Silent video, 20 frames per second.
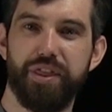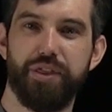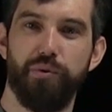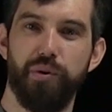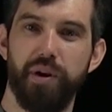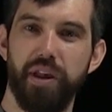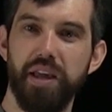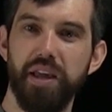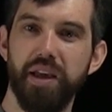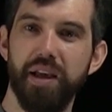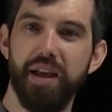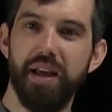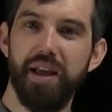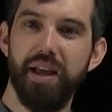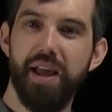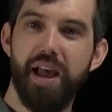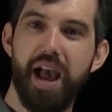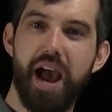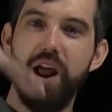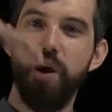3,
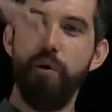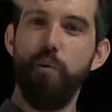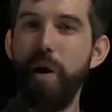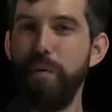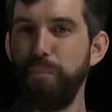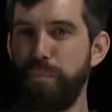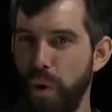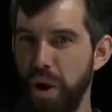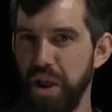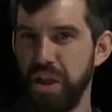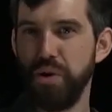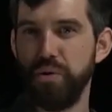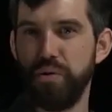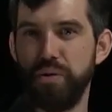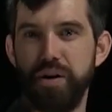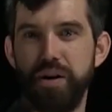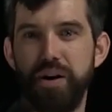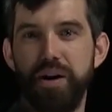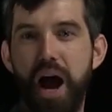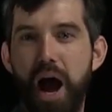and at one point you
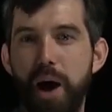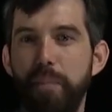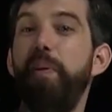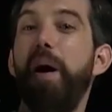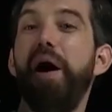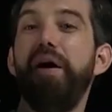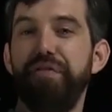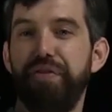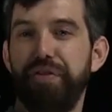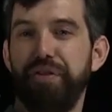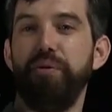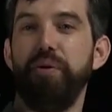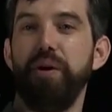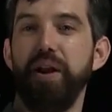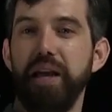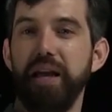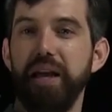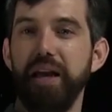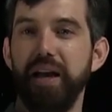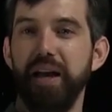were above
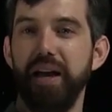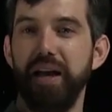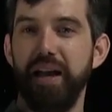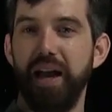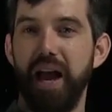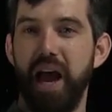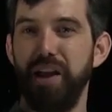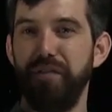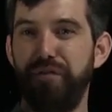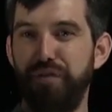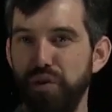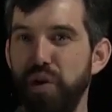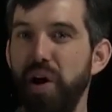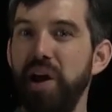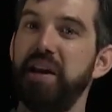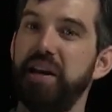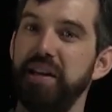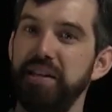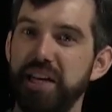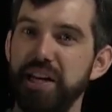3, and if you got a
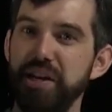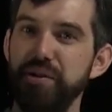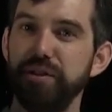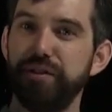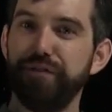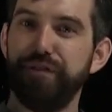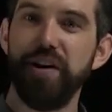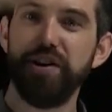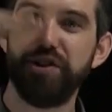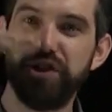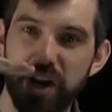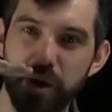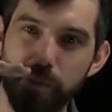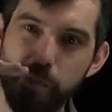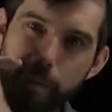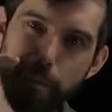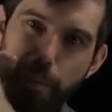continuous function, at one